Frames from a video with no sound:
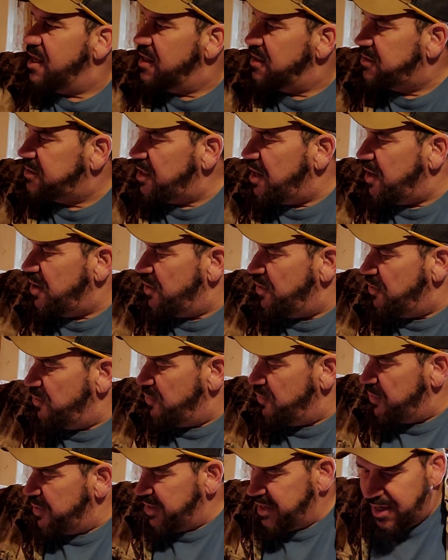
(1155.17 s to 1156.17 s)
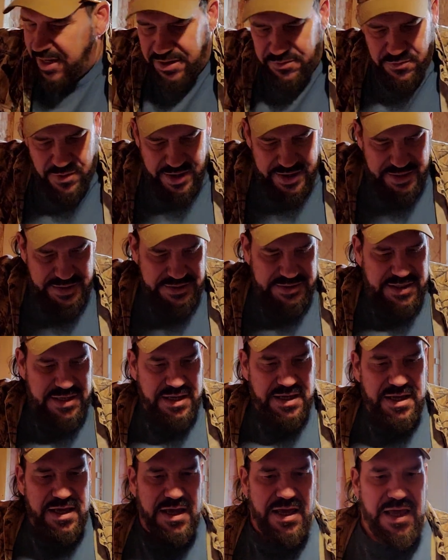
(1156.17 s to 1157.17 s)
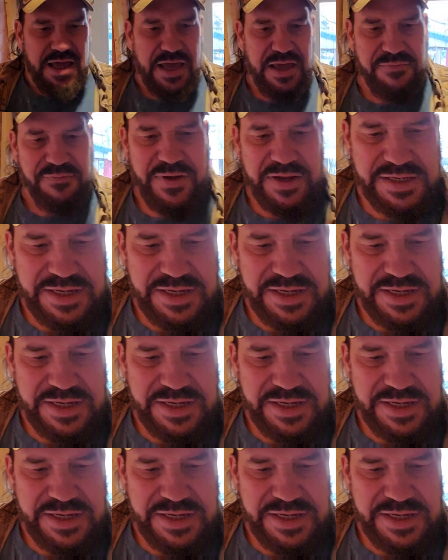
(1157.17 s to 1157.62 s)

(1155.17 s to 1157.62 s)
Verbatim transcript: So, anyways, if I